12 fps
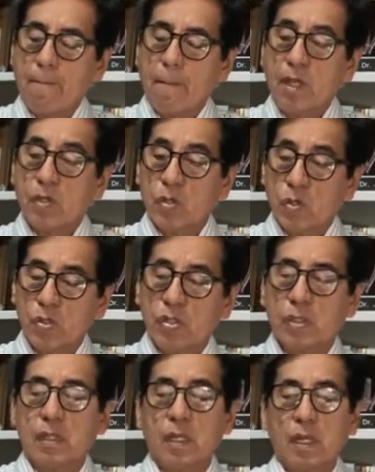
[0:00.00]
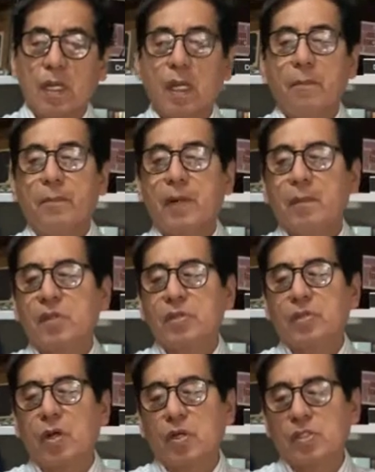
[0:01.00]
used in previous
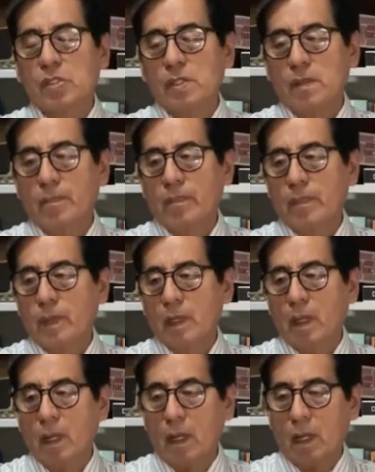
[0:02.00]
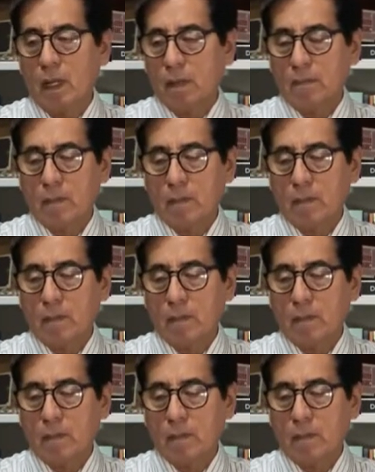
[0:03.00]
talks here